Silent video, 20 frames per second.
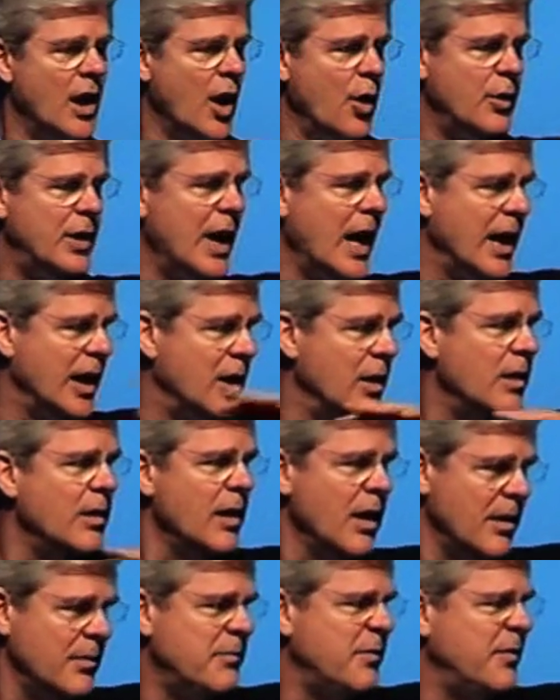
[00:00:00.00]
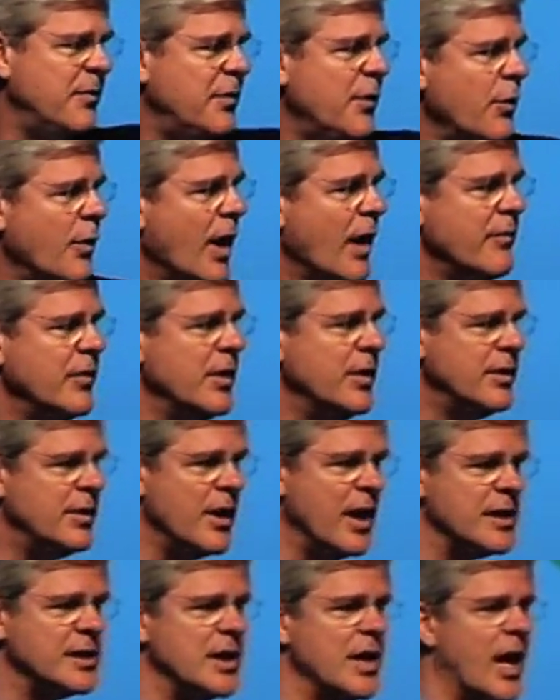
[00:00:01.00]
Okay, a few of you, a
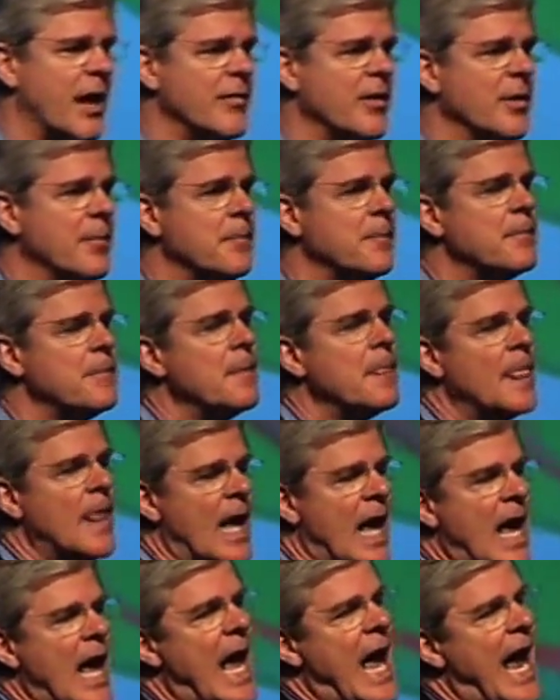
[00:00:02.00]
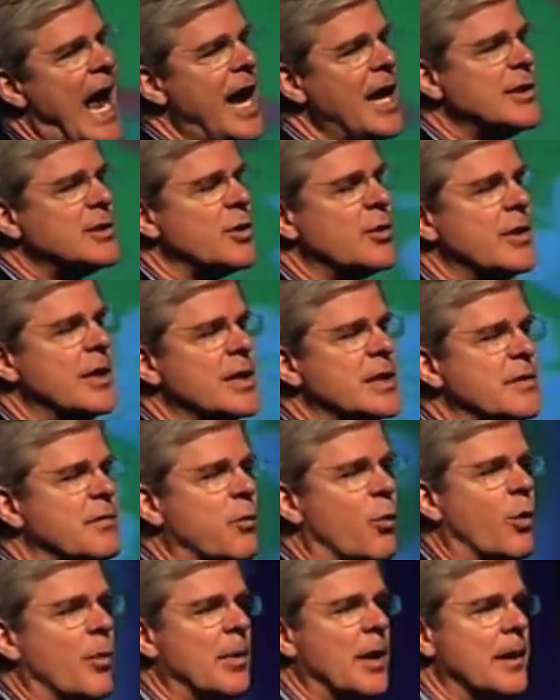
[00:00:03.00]
dozen of you. Answer this
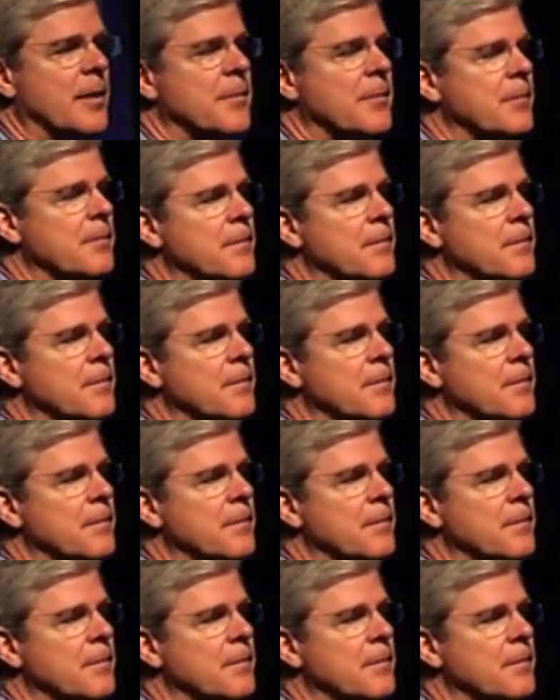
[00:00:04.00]
for me.